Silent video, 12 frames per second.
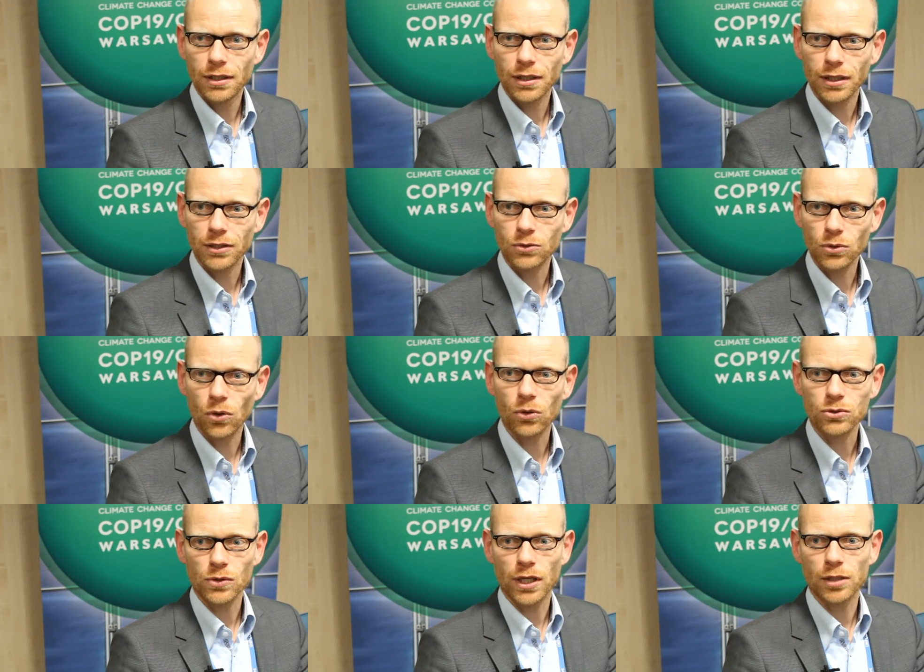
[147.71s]
uh, could
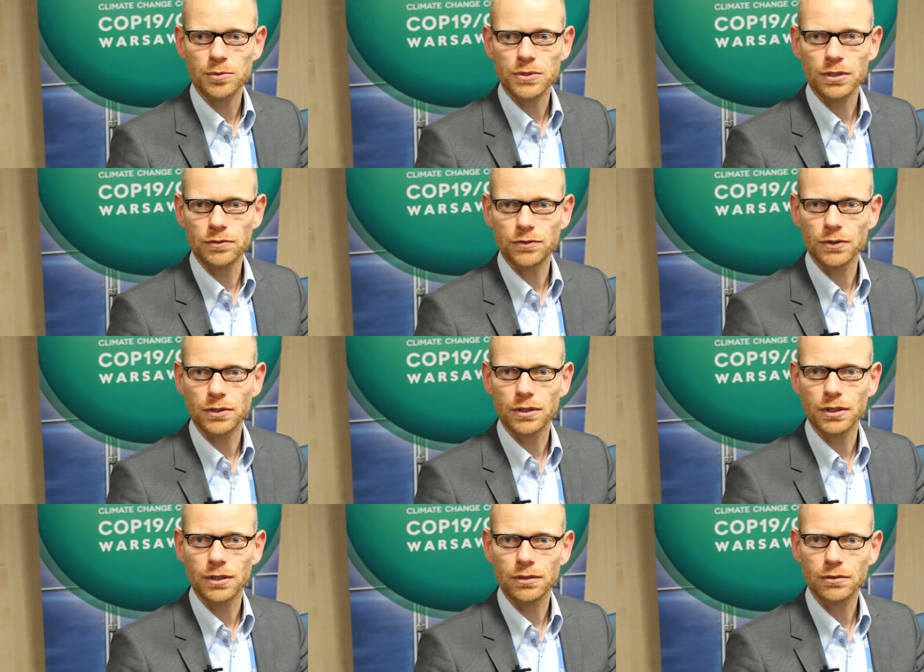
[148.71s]
also help
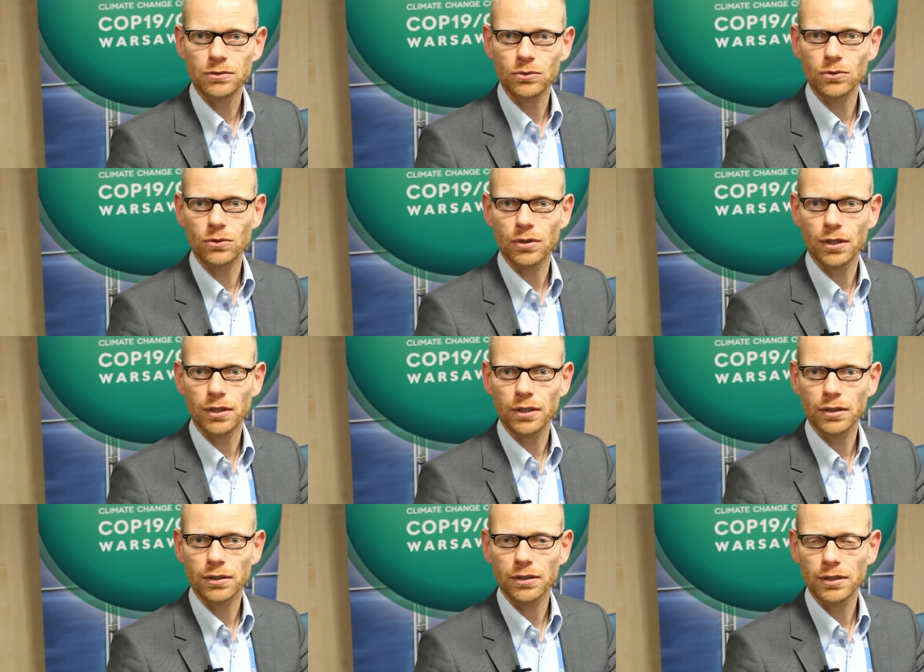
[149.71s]
significantly to uh,